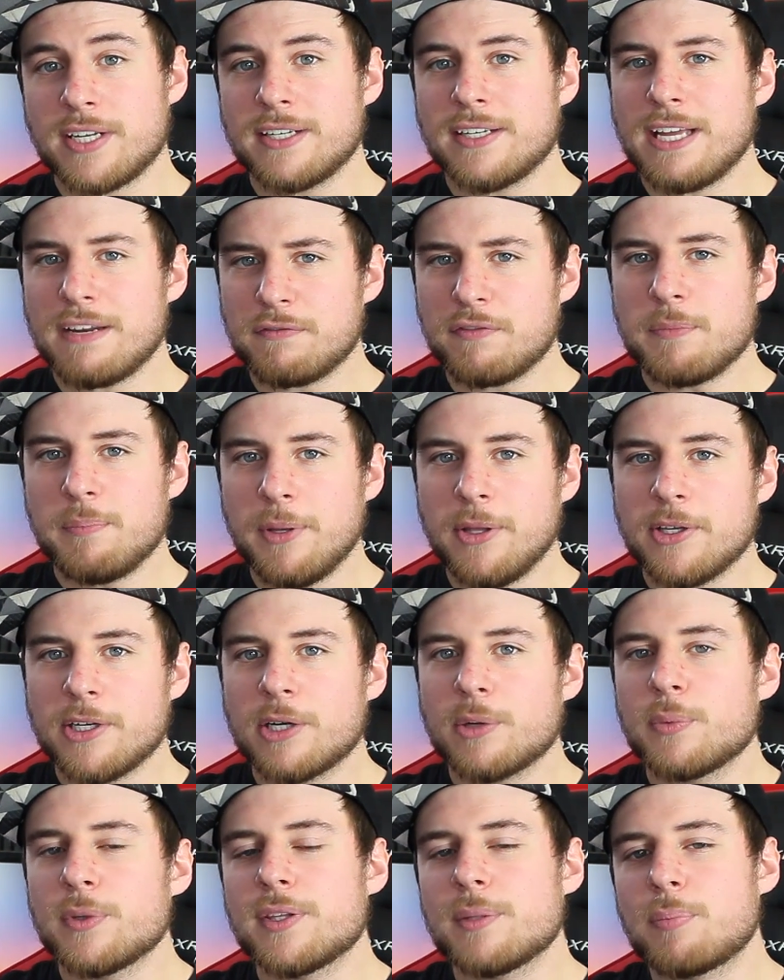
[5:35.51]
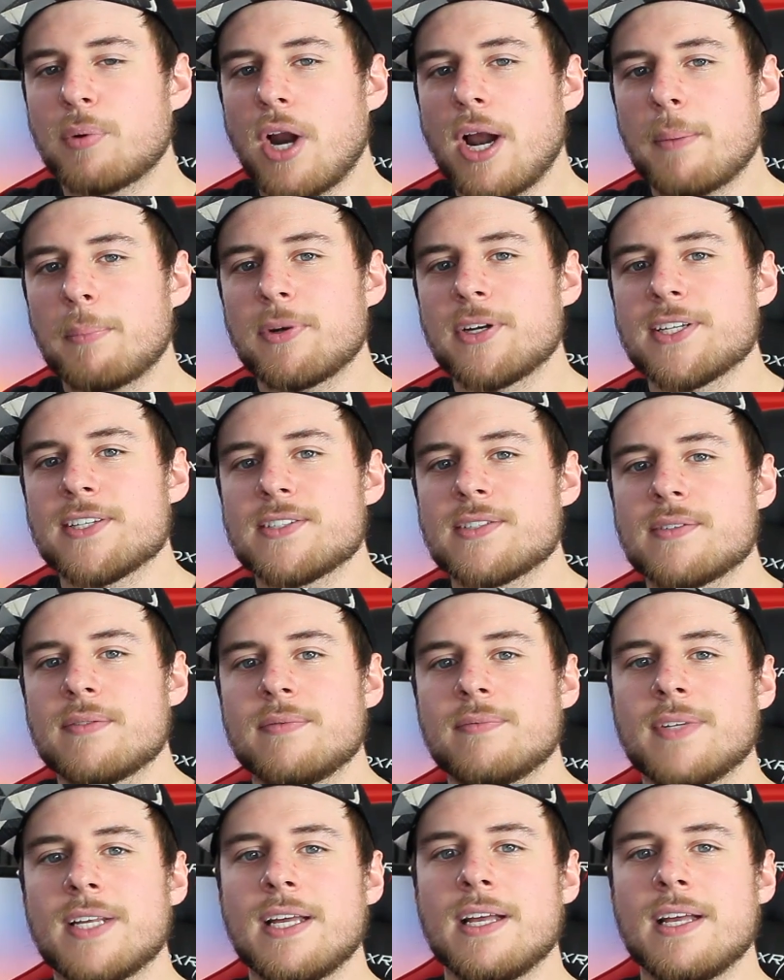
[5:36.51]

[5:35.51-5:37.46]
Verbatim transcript: and get familiar with the properties.